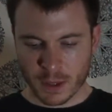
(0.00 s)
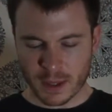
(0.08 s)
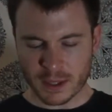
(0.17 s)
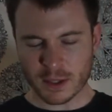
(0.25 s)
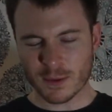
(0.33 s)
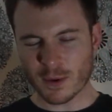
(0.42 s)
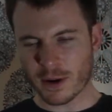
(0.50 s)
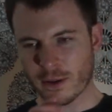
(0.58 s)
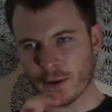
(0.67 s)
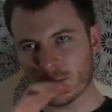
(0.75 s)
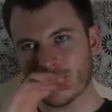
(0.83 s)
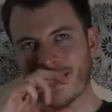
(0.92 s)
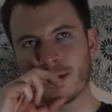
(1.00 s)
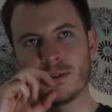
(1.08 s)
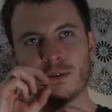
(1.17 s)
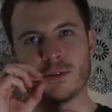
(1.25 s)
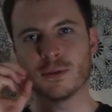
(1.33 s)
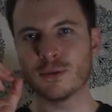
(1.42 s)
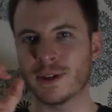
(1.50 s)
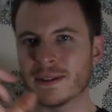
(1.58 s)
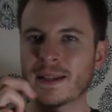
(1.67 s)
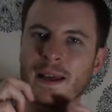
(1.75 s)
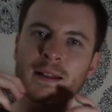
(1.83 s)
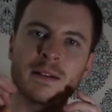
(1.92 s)
this is one of those that you do get
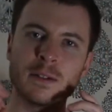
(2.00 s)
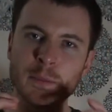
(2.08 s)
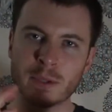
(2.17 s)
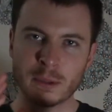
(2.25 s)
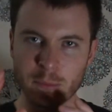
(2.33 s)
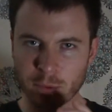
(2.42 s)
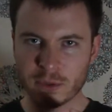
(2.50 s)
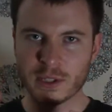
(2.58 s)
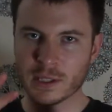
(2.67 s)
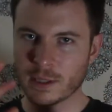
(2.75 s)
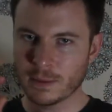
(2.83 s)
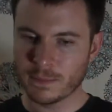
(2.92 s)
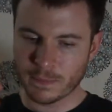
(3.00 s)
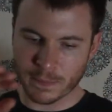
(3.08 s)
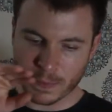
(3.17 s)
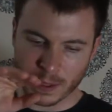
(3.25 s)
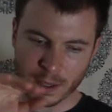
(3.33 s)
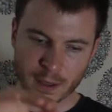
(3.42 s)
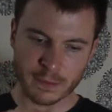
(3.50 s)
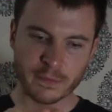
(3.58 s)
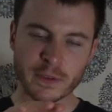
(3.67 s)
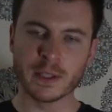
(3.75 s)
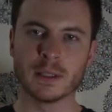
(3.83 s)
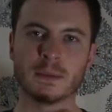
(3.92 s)
that little bit of boozy kind of
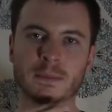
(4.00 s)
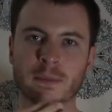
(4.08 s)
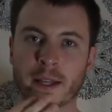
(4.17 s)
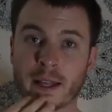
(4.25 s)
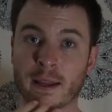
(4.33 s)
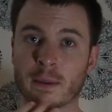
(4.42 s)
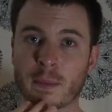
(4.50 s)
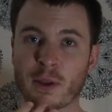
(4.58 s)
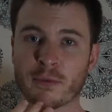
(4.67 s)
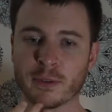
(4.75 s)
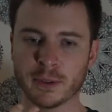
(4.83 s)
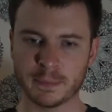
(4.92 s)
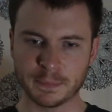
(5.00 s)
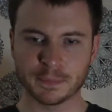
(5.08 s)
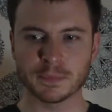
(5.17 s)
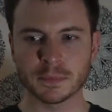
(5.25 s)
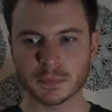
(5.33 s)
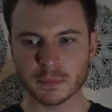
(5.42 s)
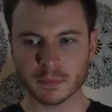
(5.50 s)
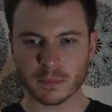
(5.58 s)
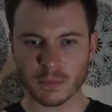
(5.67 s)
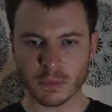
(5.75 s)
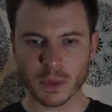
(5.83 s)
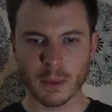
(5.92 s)
feel, like on the mouthfeel.
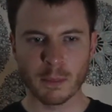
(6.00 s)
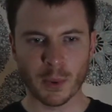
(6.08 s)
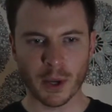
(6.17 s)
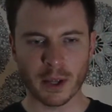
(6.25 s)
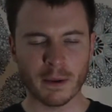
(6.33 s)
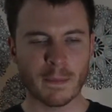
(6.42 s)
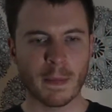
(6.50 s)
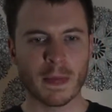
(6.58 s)
But